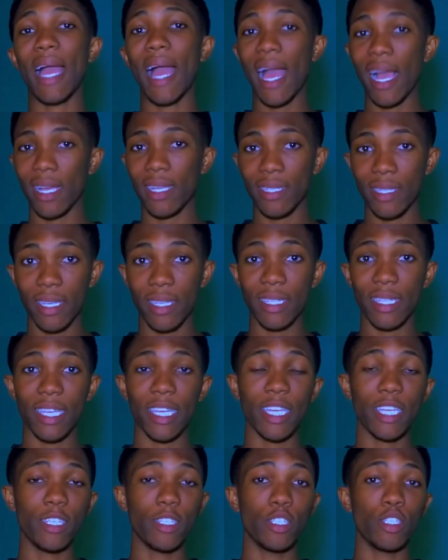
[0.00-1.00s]
accent
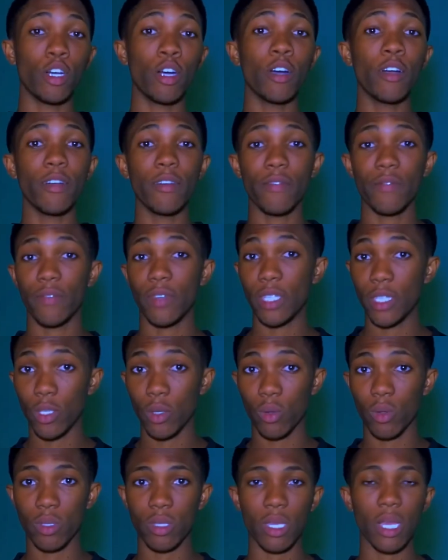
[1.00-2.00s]
in your
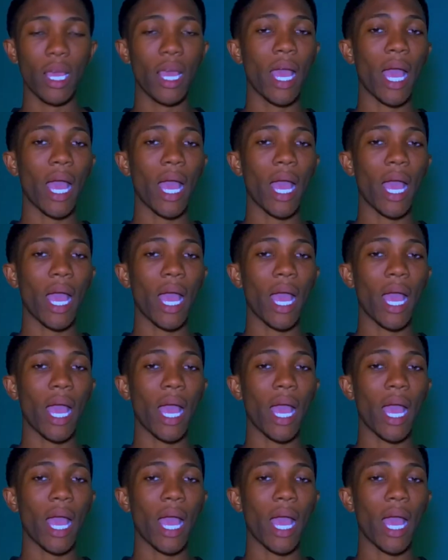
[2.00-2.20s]
videos.